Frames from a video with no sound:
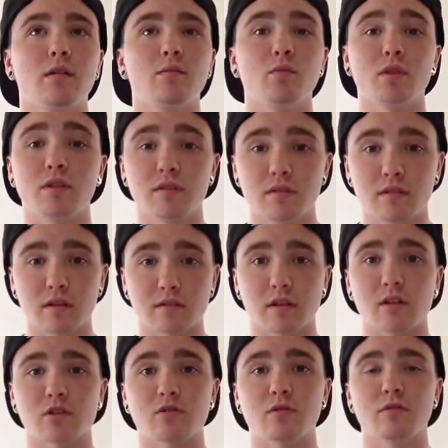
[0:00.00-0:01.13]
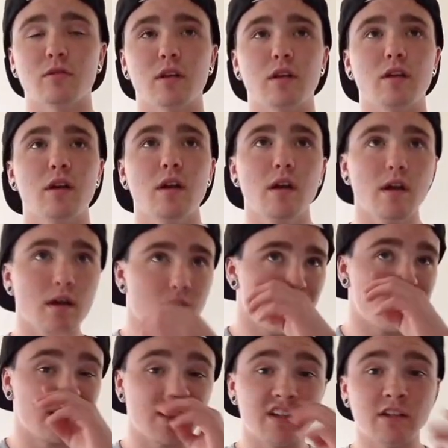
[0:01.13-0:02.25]
with testosterone, like,
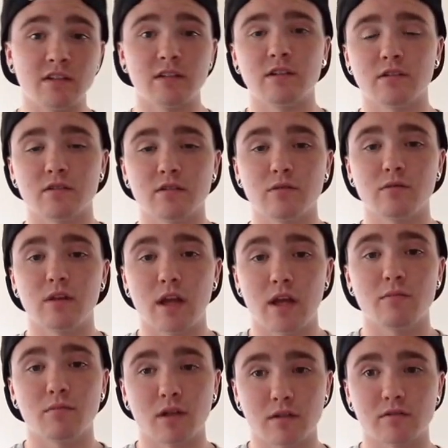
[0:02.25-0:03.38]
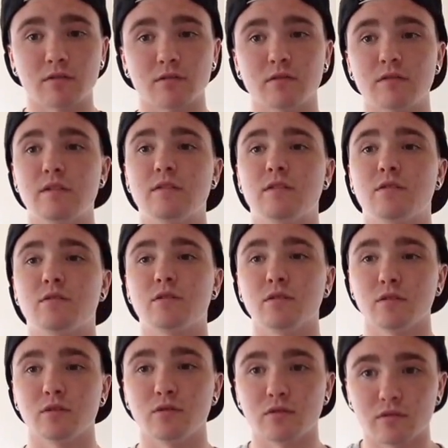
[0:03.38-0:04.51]
it's easier to gain muscle, it's easier to
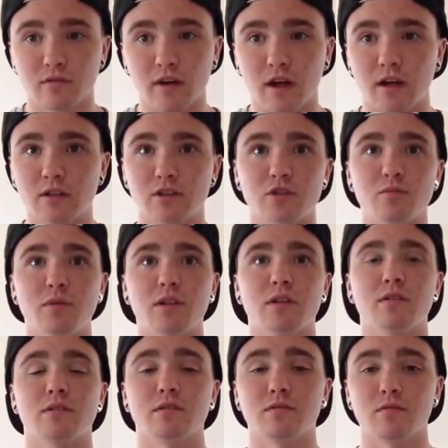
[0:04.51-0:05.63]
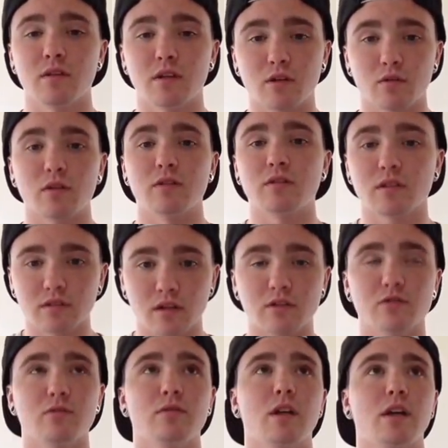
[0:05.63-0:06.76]
lose fat, just because of, the
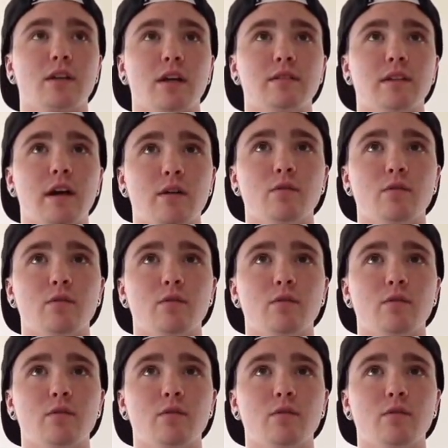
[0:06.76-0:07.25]
testosterone. Like, that's how